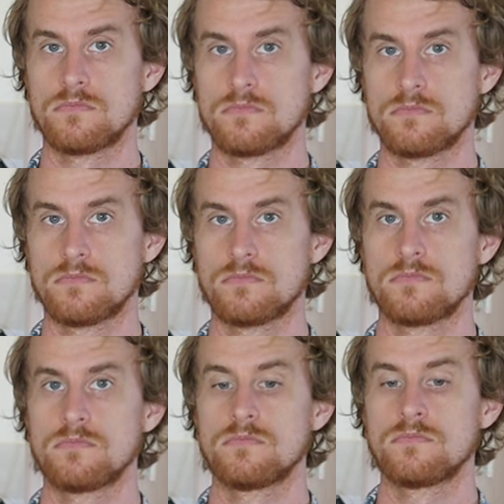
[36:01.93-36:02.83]

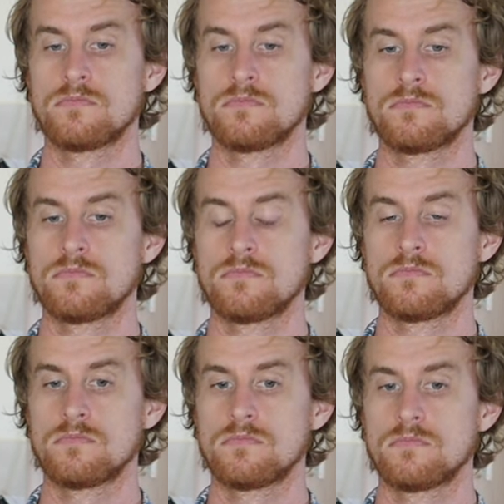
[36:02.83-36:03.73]

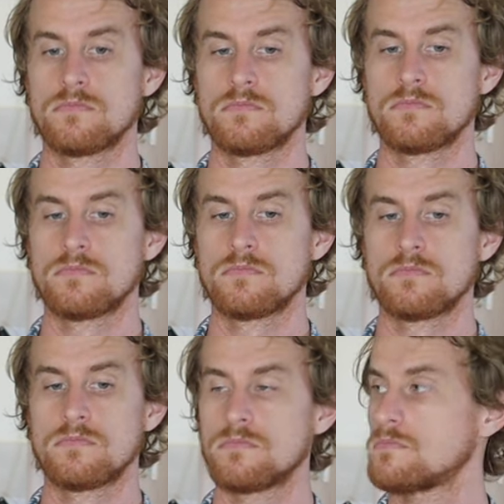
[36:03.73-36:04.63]

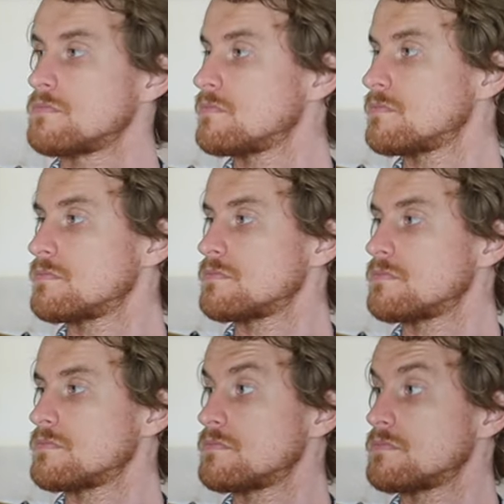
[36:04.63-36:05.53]

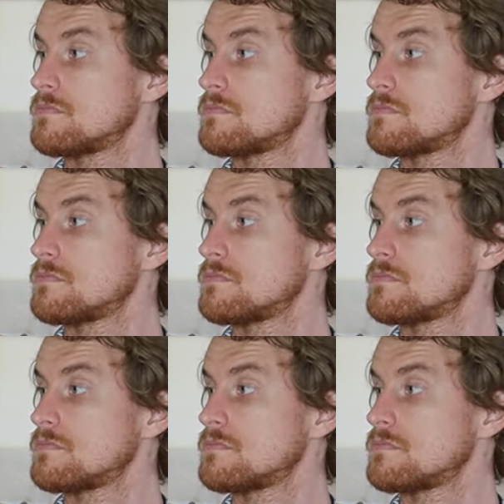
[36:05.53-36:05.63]
[no speech]